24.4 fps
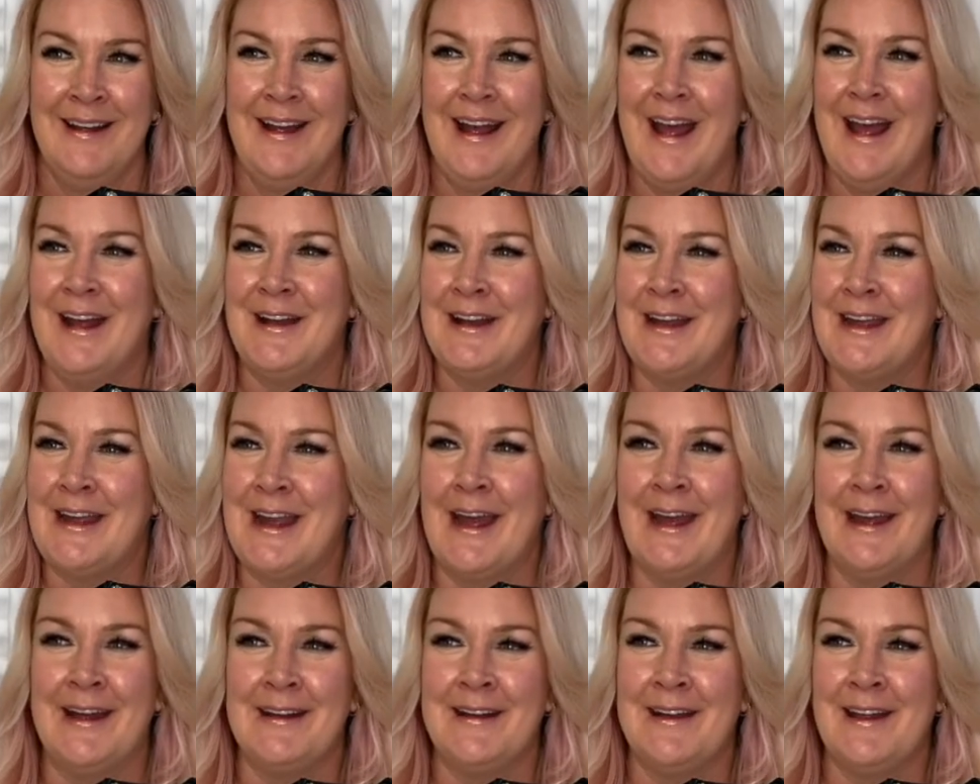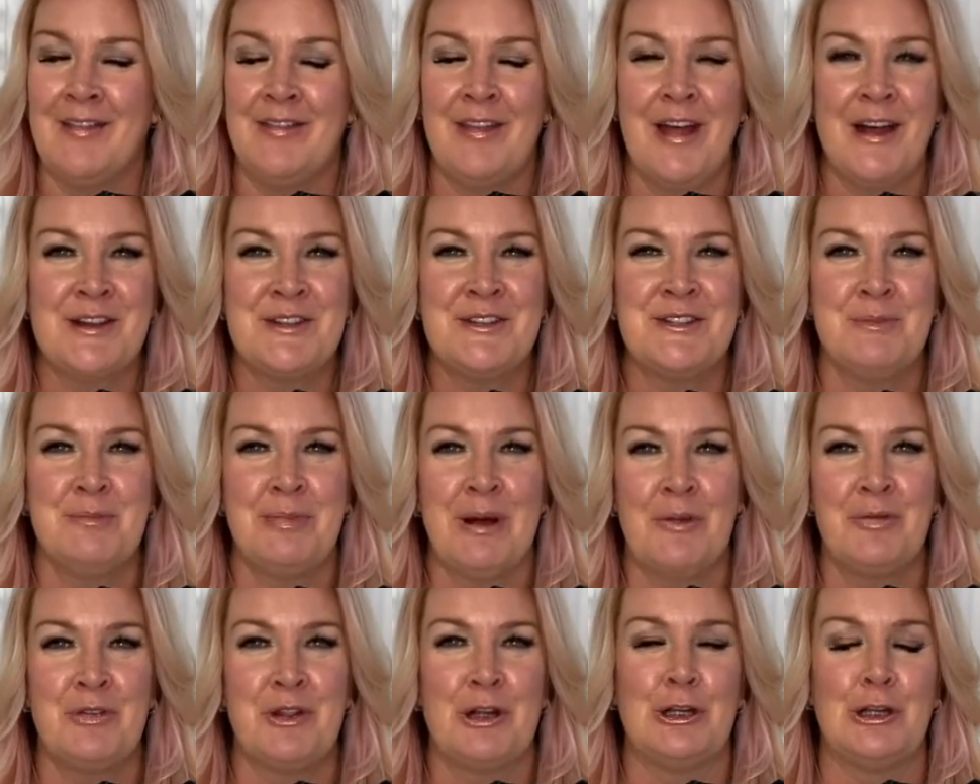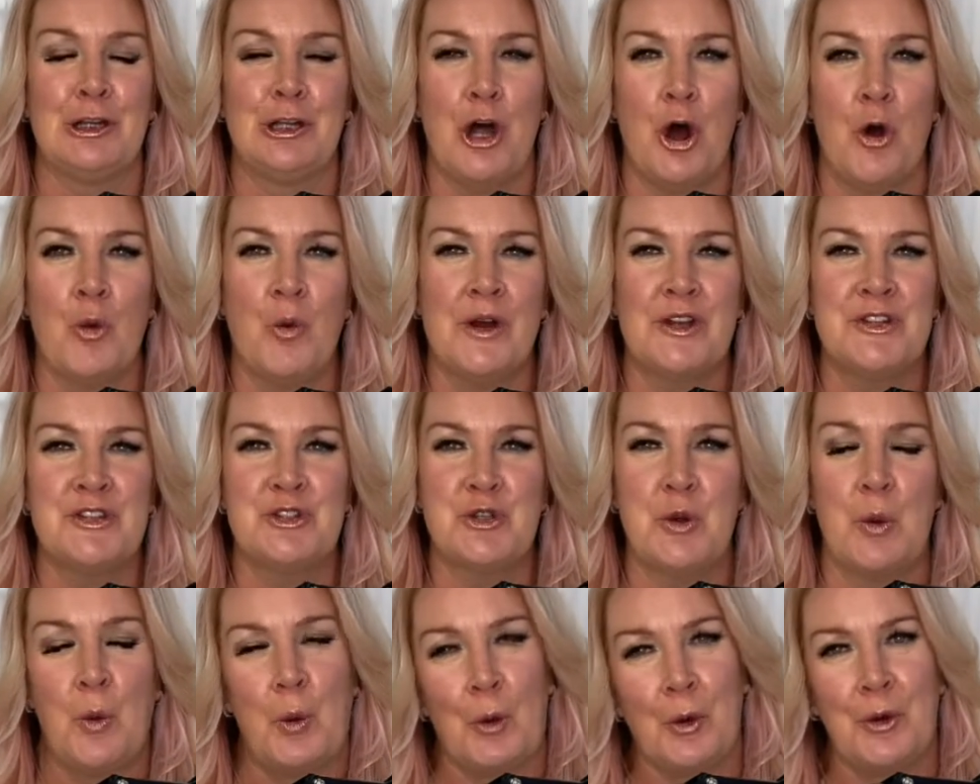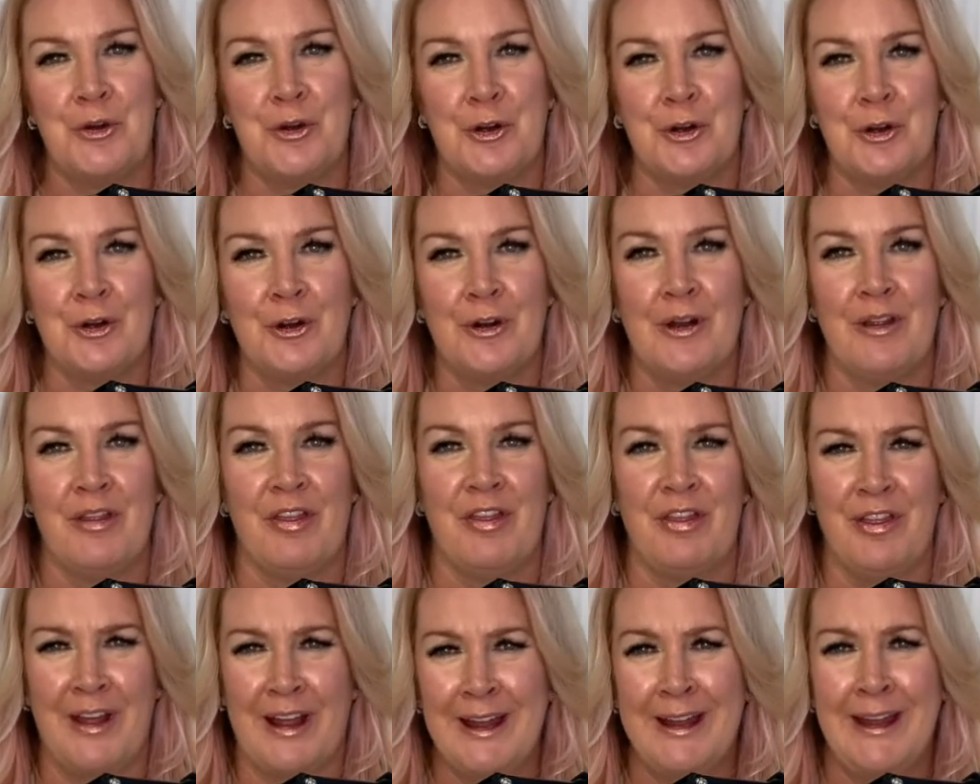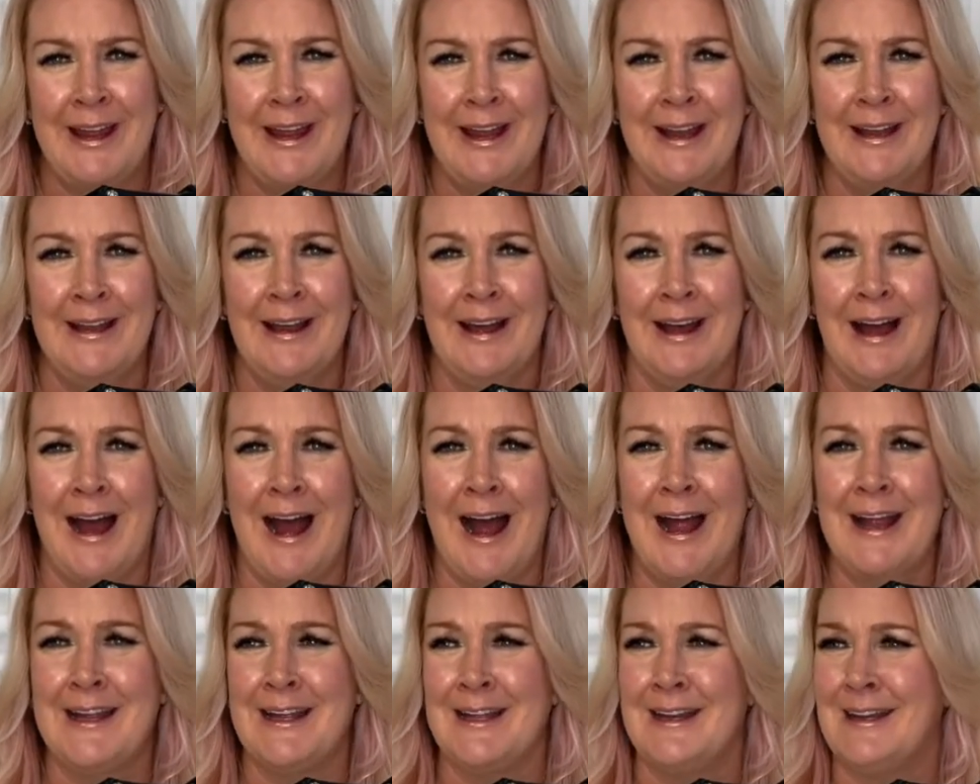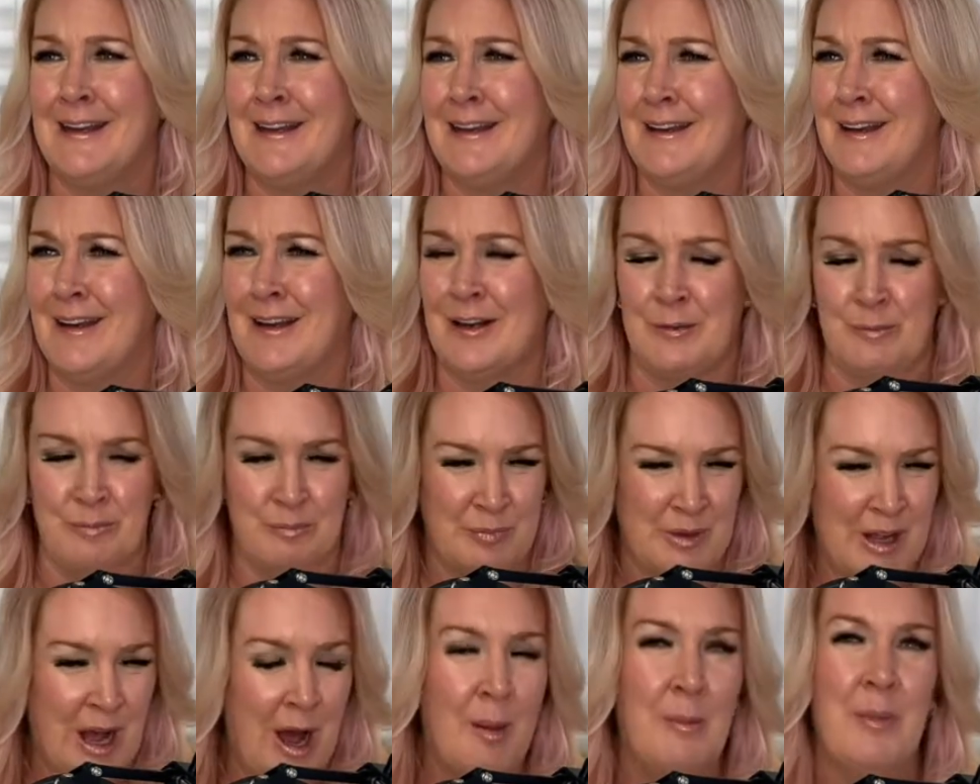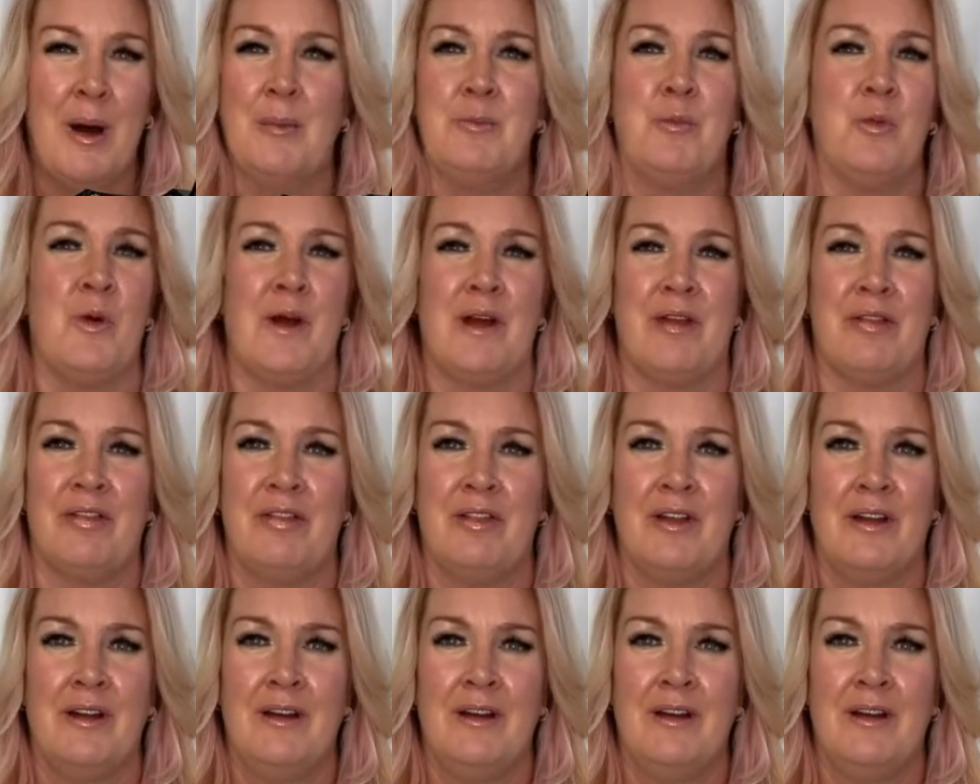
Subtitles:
And again, that is about the lowest order thinking I can come up with.